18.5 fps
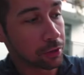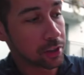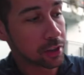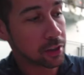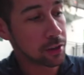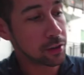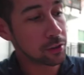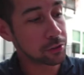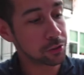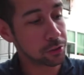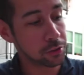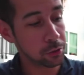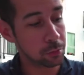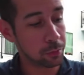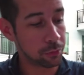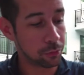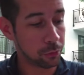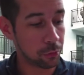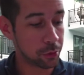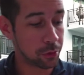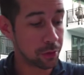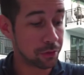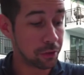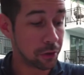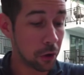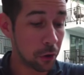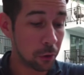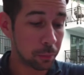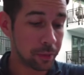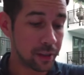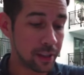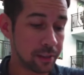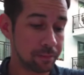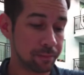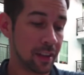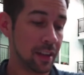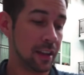here too before you even open
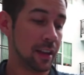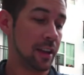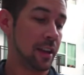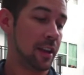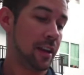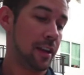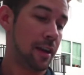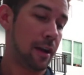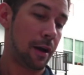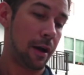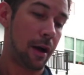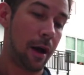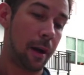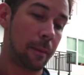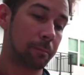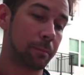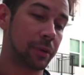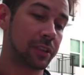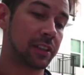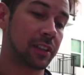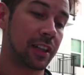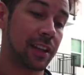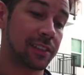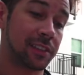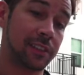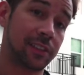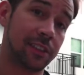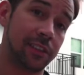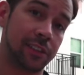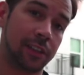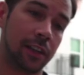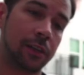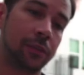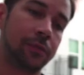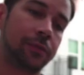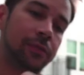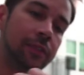it. Um, but the glasses
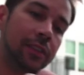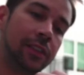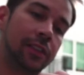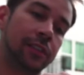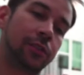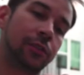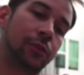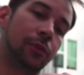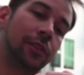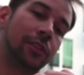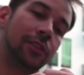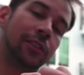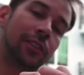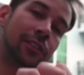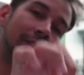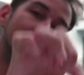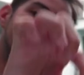itself is going to look